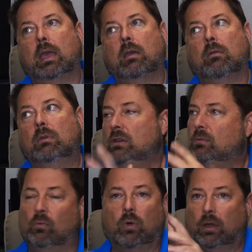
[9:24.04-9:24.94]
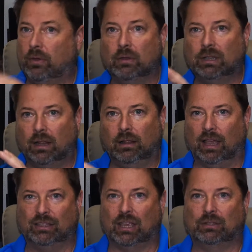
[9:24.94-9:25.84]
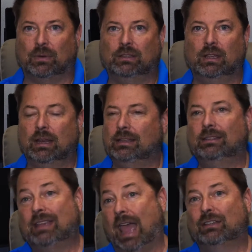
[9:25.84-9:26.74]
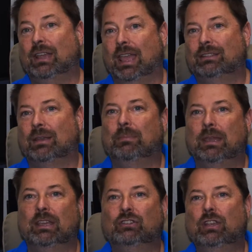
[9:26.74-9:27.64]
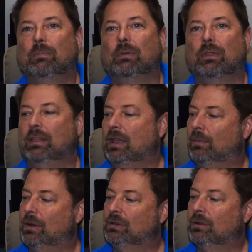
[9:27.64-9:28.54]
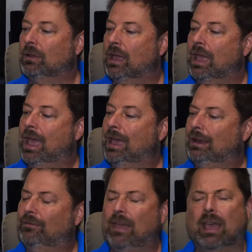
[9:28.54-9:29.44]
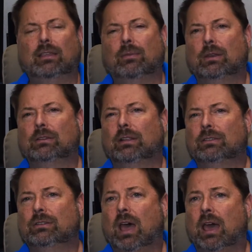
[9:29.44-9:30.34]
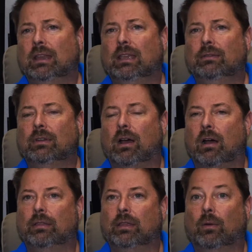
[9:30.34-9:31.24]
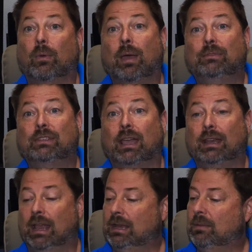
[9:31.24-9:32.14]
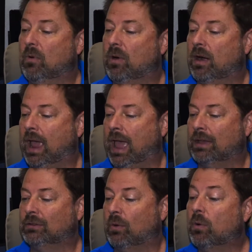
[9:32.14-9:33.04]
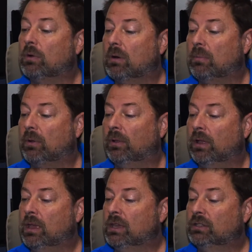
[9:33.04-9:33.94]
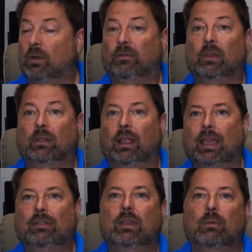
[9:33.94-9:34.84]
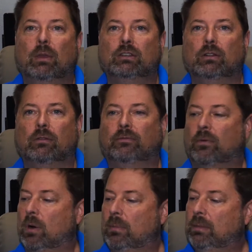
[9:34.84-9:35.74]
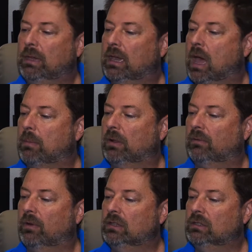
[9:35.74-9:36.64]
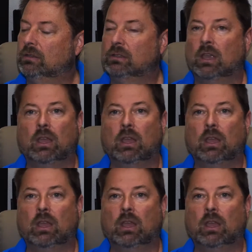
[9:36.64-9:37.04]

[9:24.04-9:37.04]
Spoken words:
When you work those little accessories in, it actually ends up being cheaper than the original. And in fact, the original is not even on their website anymore as orderable. So if you like the original for maybe a couple of reasons,